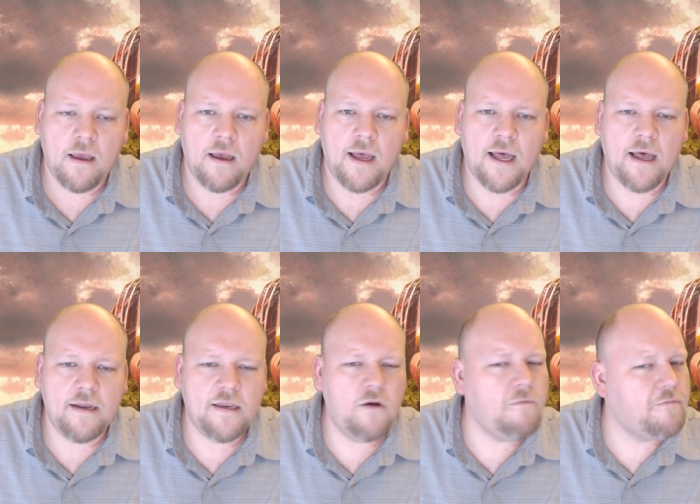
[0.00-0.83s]
Uh,
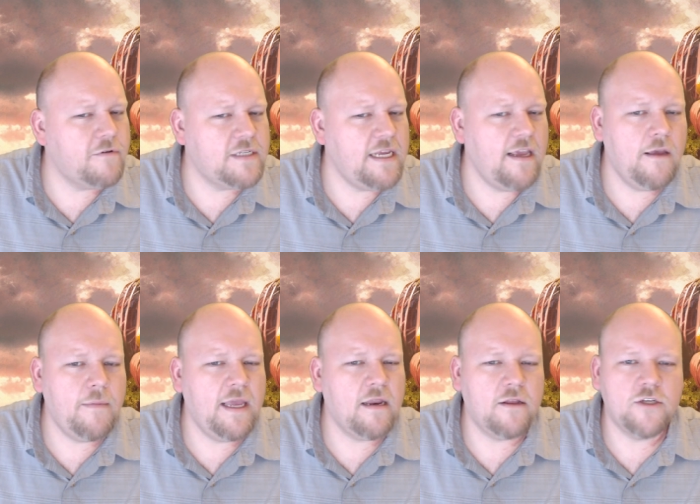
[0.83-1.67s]
don't foresee him
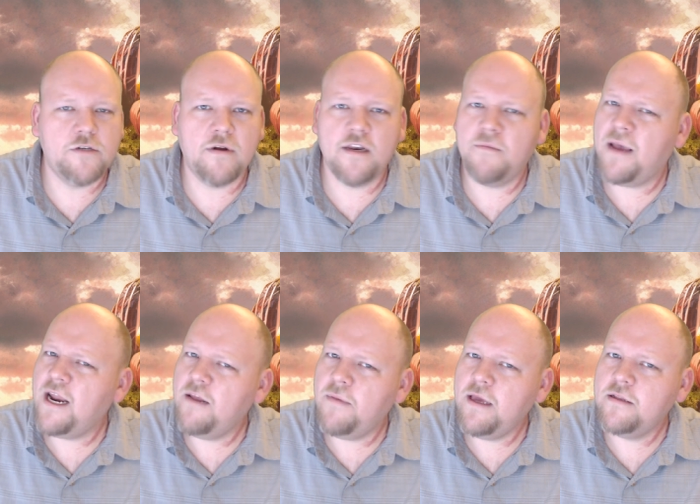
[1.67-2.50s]
in constructed by
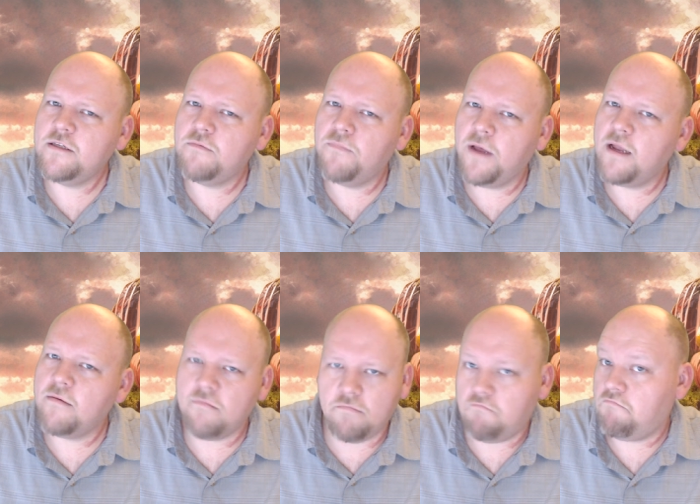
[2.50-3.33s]
any means, but
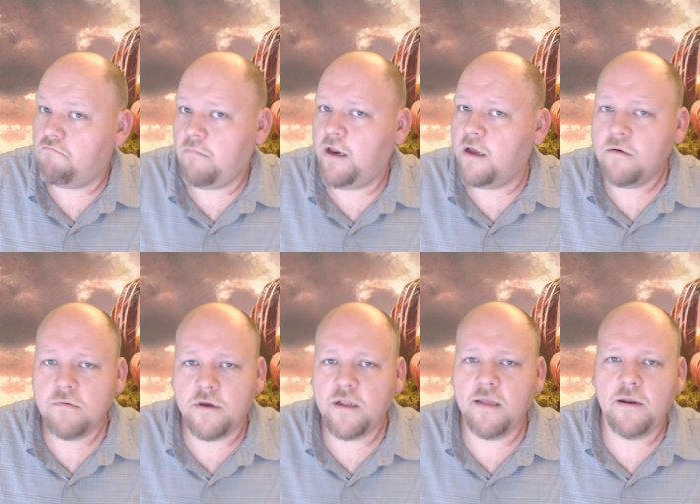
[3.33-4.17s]
you know,
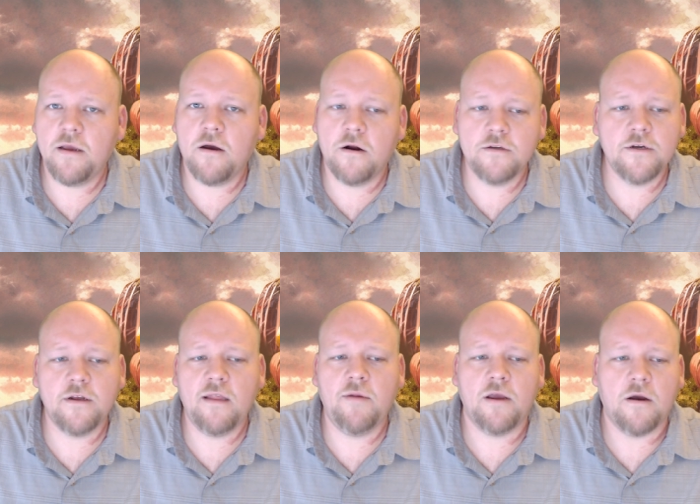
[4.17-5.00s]
good limited cards are good
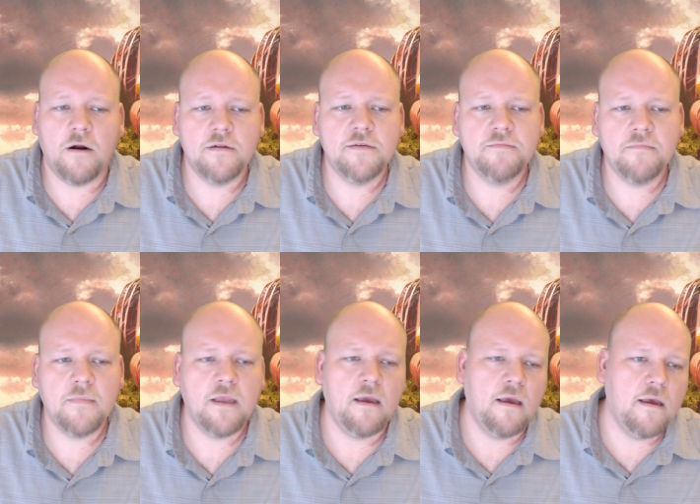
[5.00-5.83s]
limited cards.
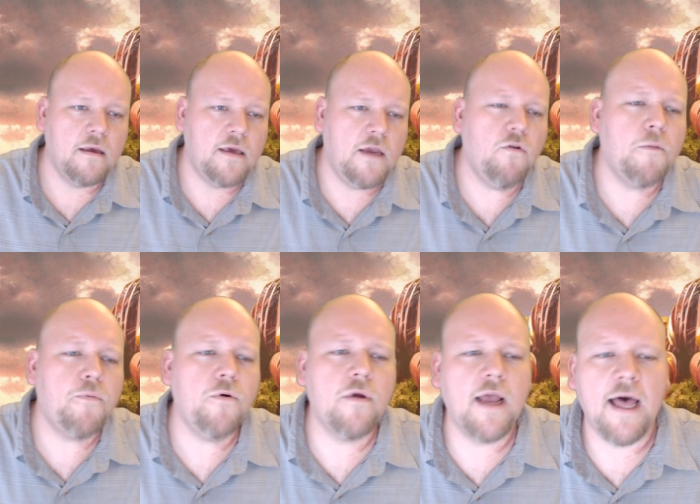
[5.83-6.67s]

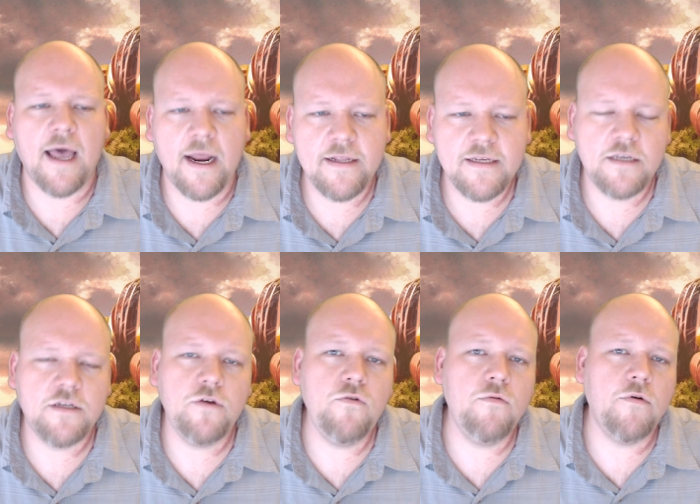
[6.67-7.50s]
Ghirapur Guide is a
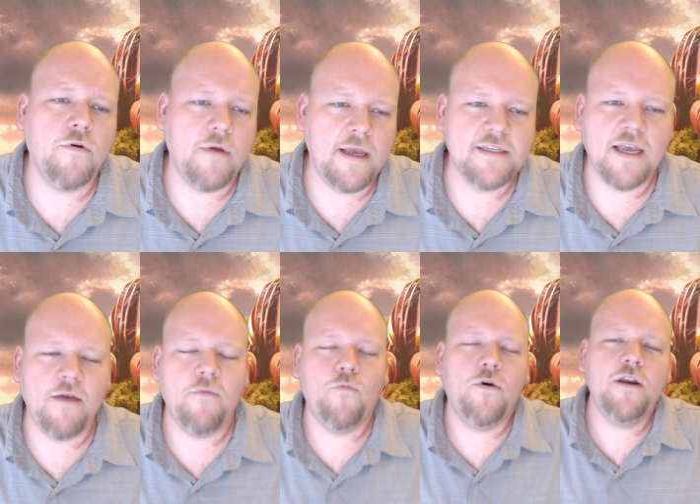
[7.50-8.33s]
two is a
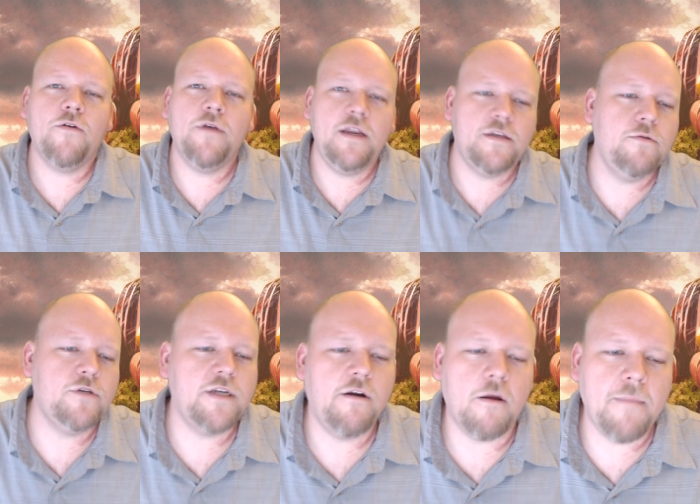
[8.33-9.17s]
one green, two
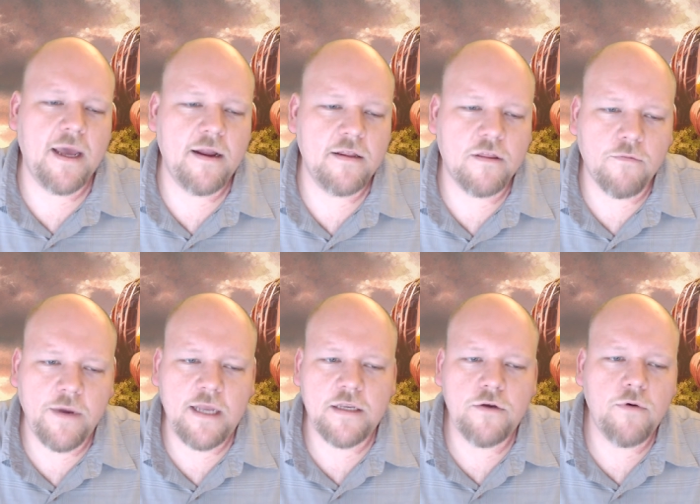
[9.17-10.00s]
generic mana,
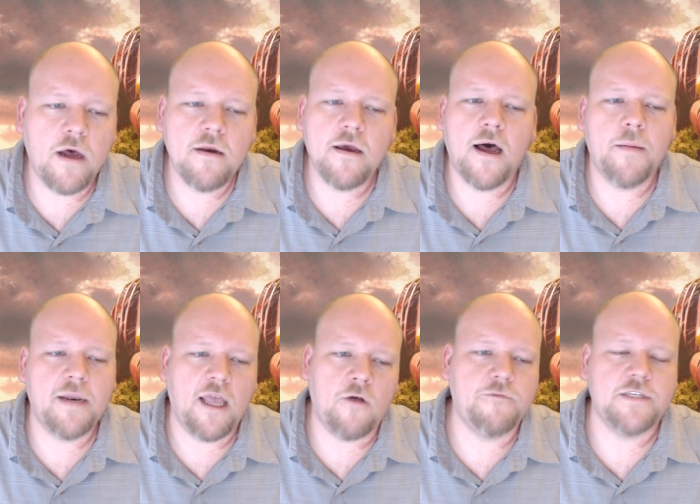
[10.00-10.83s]
three two uncommon
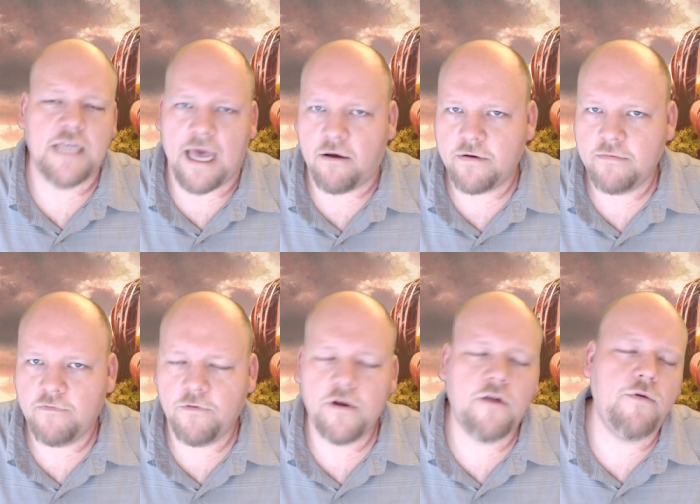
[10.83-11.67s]
elf scout.
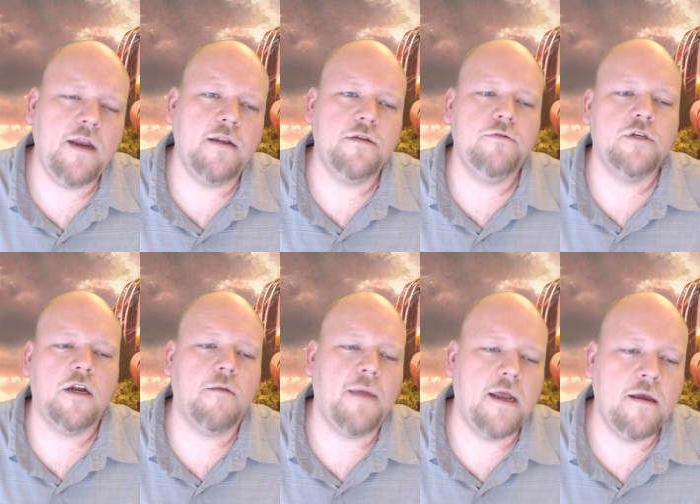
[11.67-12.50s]
For a green and two
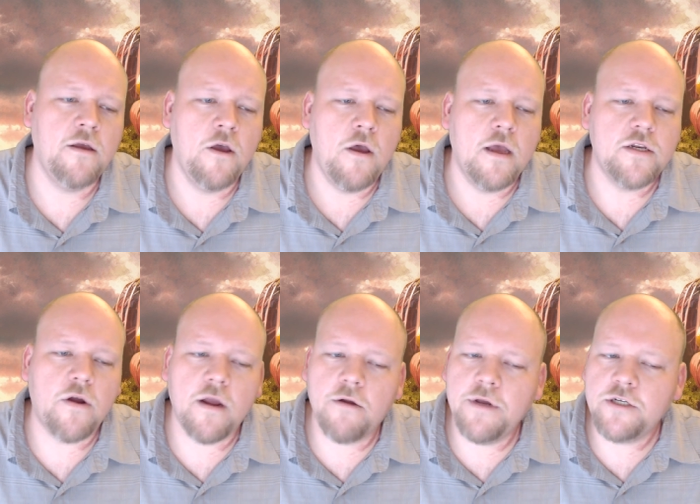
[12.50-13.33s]
generic mana,
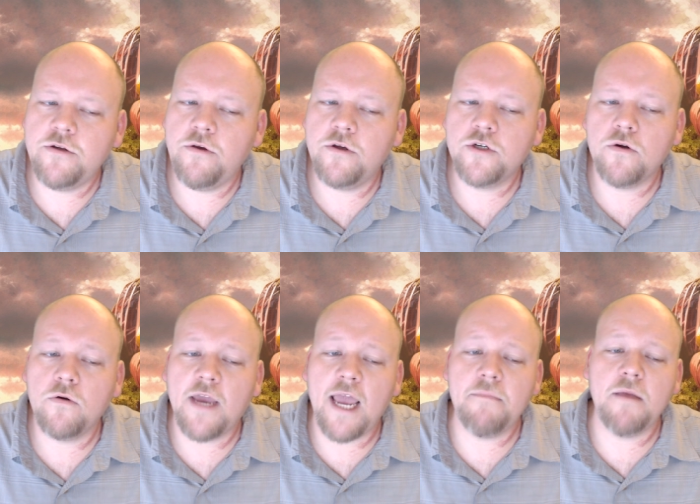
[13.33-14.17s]
target creature you control
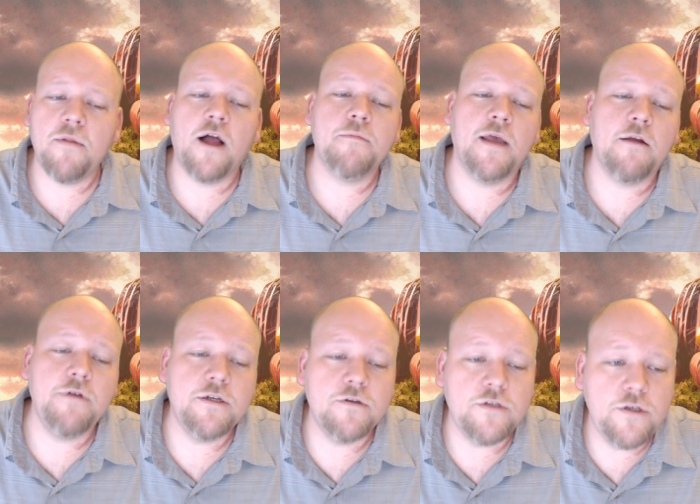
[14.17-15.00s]
can't be blocked by
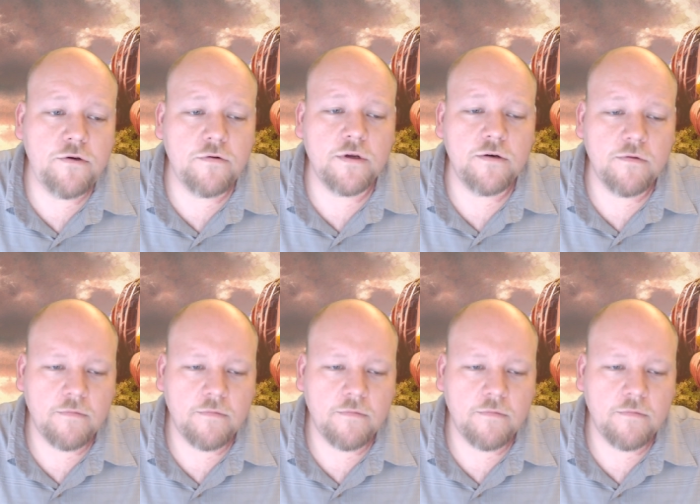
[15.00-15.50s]
creatures you can.